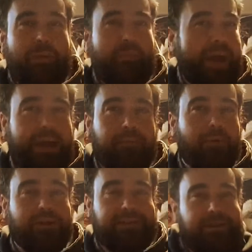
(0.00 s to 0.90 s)
been paying
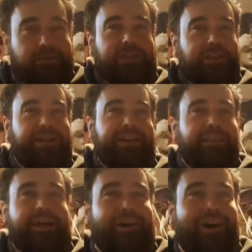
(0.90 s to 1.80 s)
more attention than he
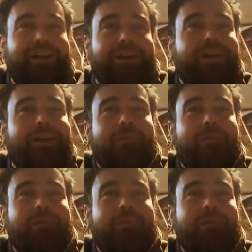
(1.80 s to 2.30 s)
let on?